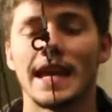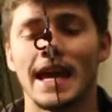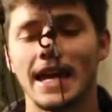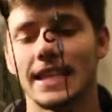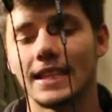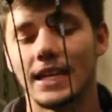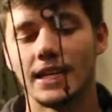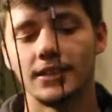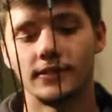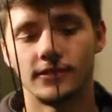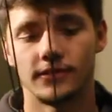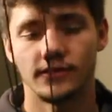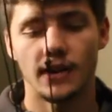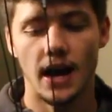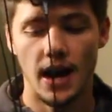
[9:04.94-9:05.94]
the Halon
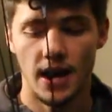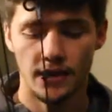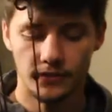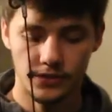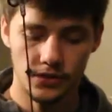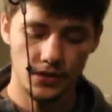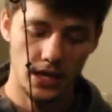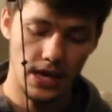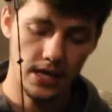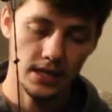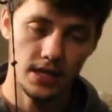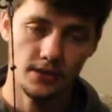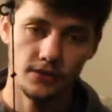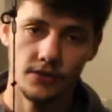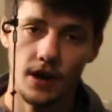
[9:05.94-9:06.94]
5. So the
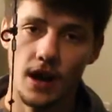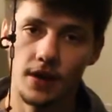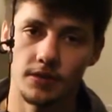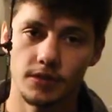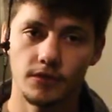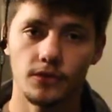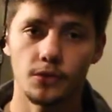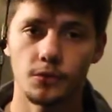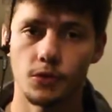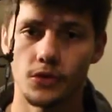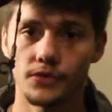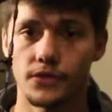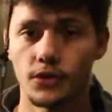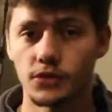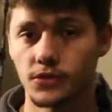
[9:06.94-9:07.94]
Halon 5, it's for more
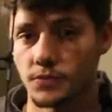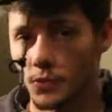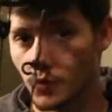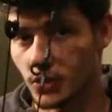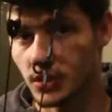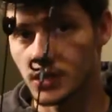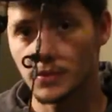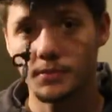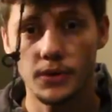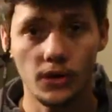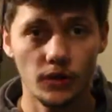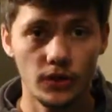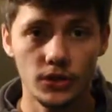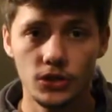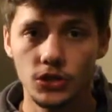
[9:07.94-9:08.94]
of those more
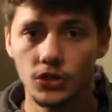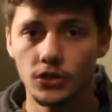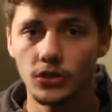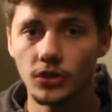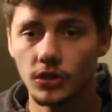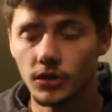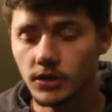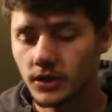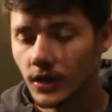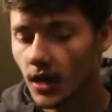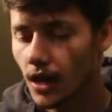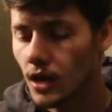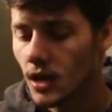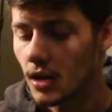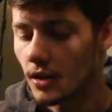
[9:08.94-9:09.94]
experienced shooters,
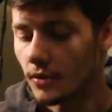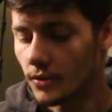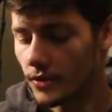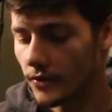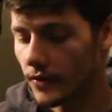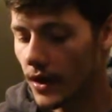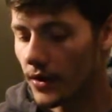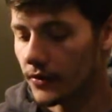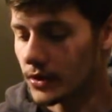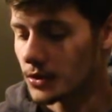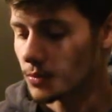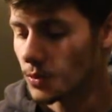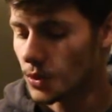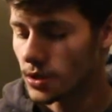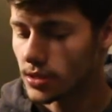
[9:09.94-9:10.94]

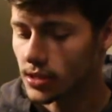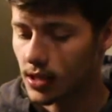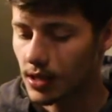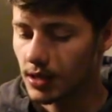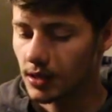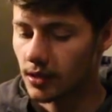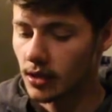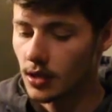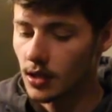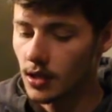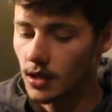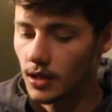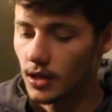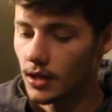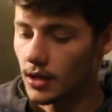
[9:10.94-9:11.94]
5-inch brace height.
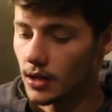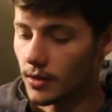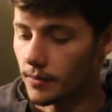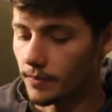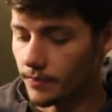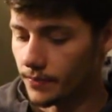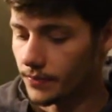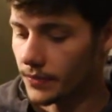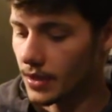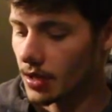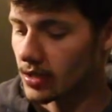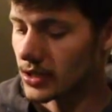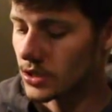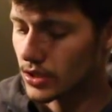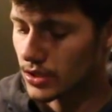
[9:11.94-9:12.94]

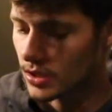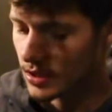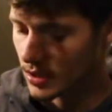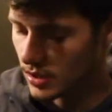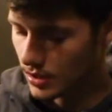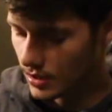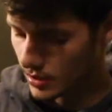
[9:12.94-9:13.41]
It's just